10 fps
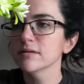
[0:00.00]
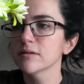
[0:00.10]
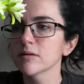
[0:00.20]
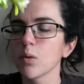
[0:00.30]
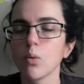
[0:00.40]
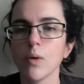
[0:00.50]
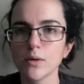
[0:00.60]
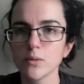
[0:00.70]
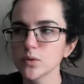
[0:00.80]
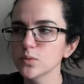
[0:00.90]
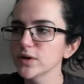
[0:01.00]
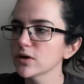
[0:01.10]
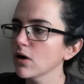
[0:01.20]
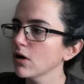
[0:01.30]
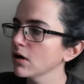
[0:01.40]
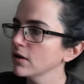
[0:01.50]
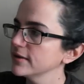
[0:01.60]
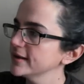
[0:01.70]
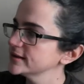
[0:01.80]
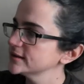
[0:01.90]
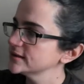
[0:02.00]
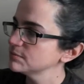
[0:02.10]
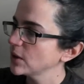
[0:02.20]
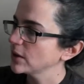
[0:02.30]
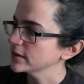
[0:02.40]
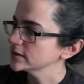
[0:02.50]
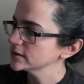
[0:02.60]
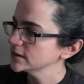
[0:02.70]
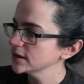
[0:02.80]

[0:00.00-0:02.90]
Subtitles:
What would we call this part